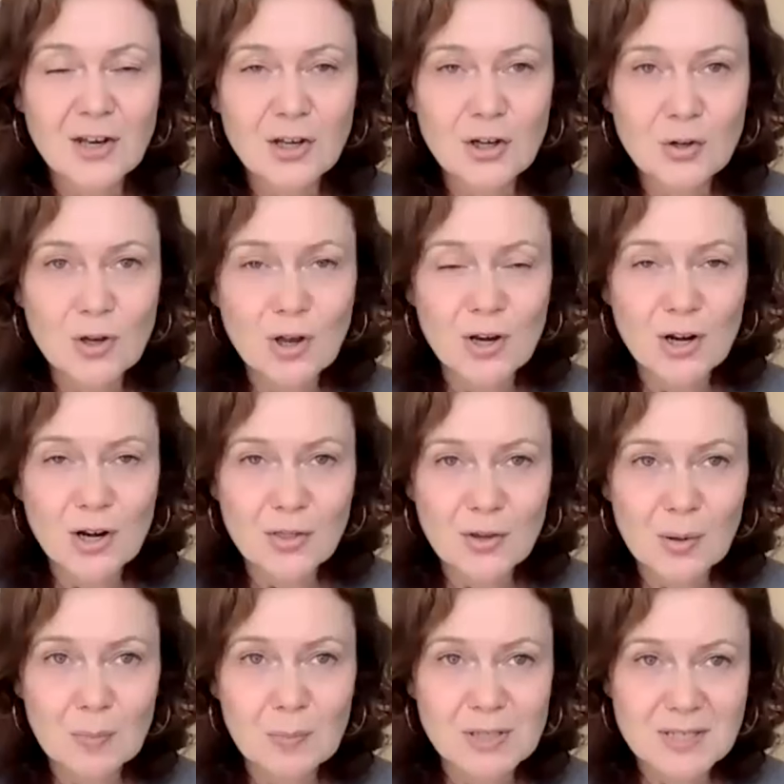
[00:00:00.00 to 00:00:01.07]

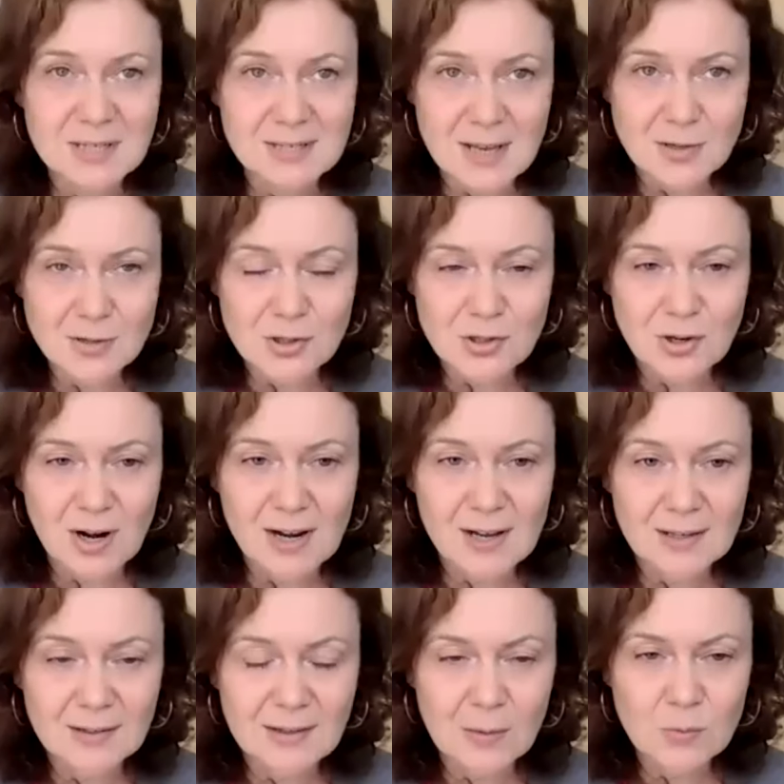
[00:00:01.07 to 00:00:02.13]
another multi-center
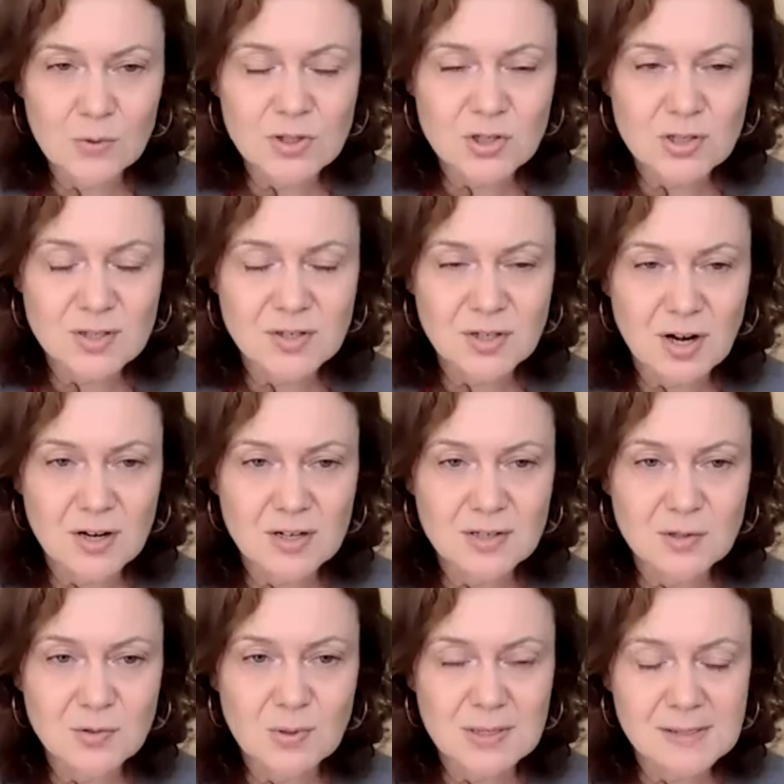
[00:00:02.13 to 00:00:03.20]
trial that was just
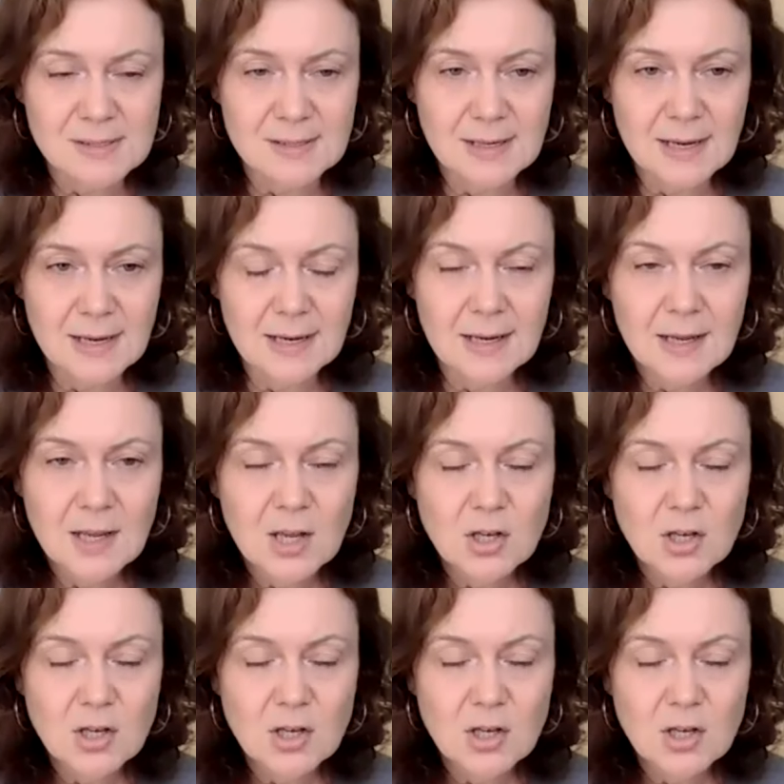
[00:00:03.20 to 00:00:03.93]
started recently